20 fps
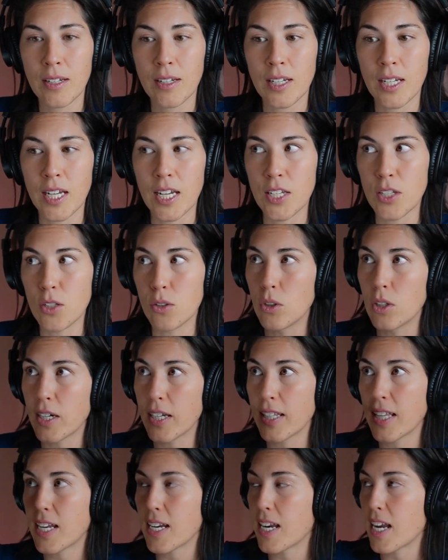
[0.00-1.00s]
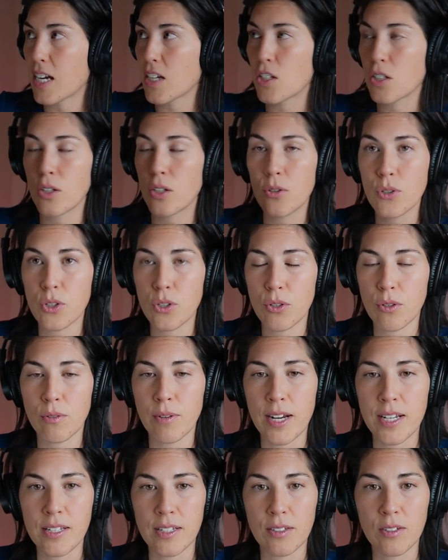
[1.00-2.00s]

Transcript: and you look at that next closest horizon.